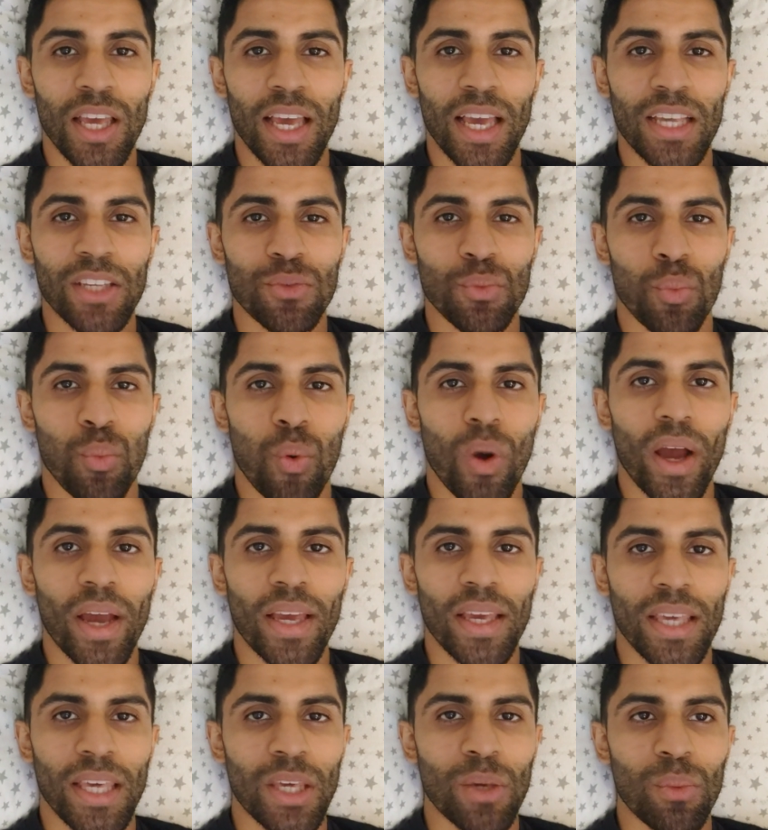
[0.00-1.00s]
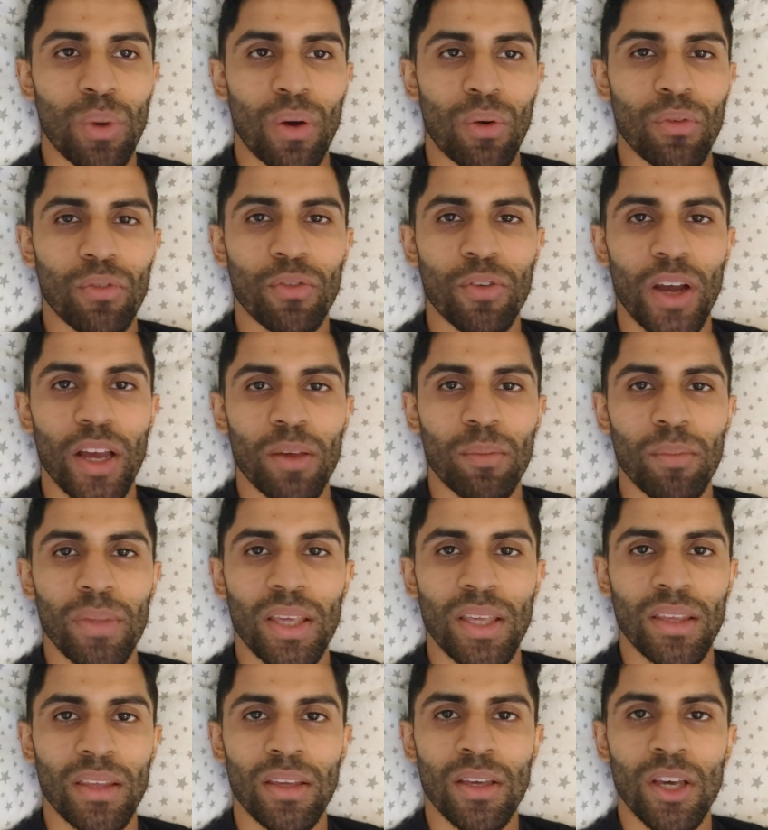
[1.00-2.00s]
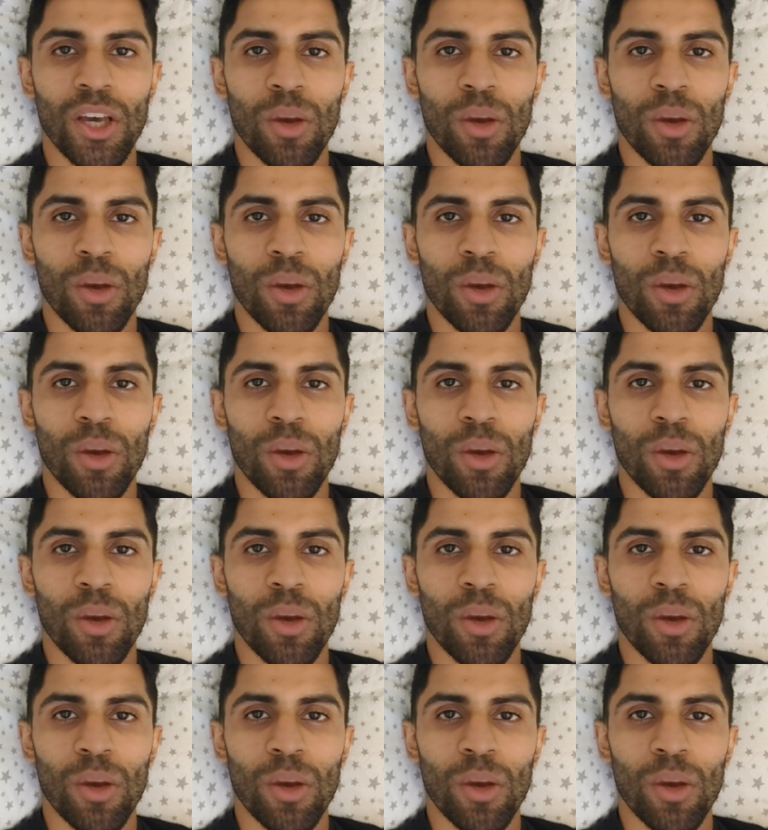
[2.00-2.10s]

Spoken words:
is why he won't fight me.